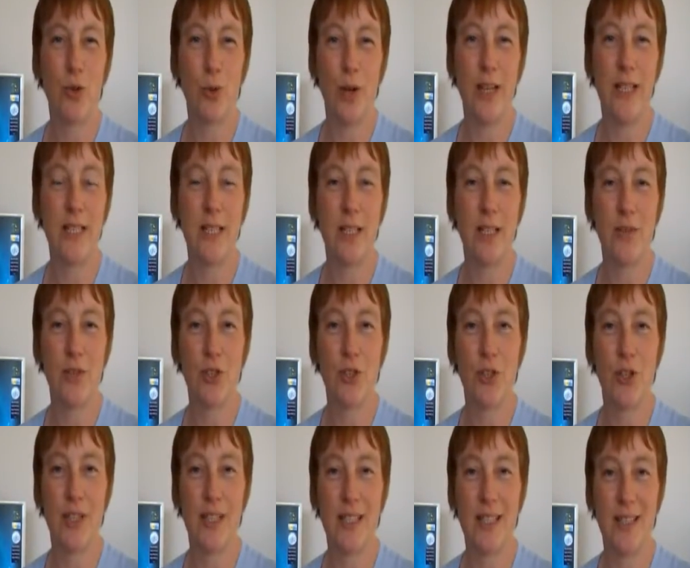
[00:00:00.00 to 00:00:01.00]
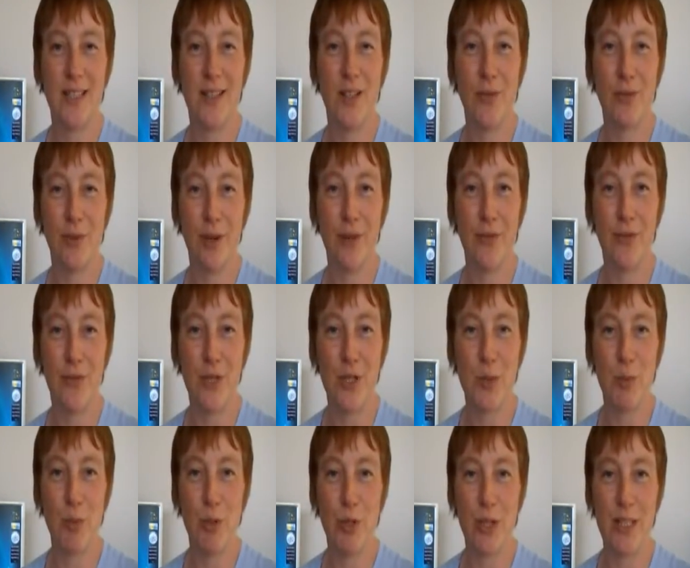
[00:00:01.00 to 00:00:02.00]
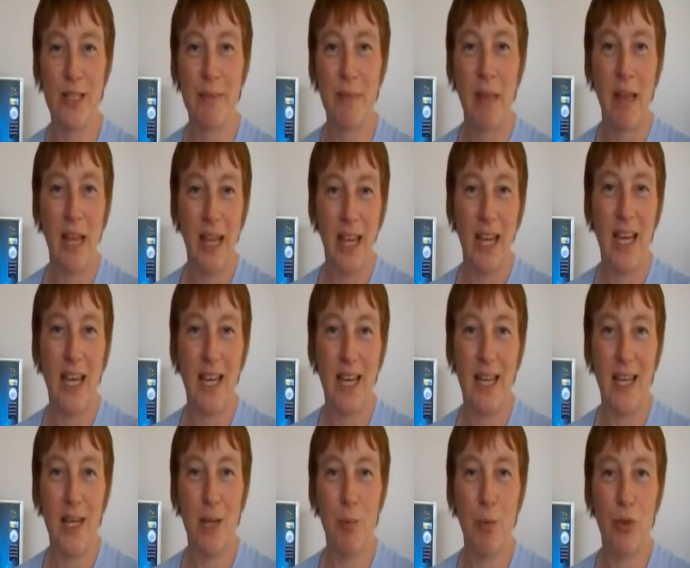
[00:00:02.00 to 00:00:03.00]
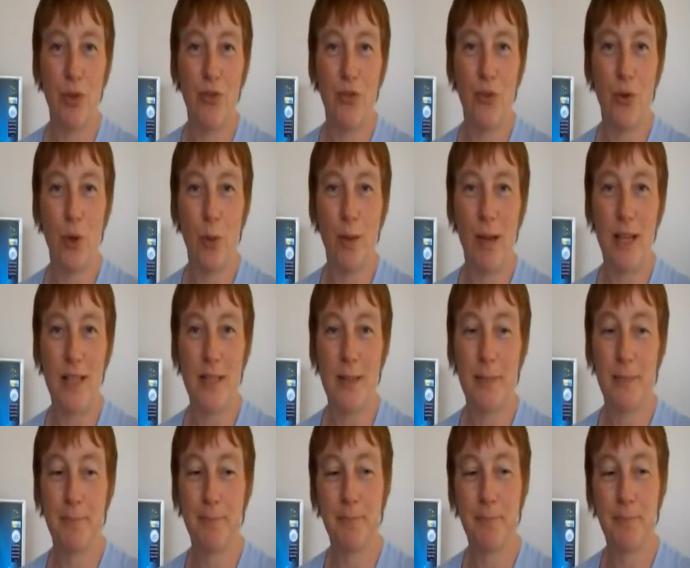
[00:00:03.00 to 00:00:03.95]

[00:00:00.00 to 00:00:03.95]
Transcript: great deal of choice in the reference books in ebook format.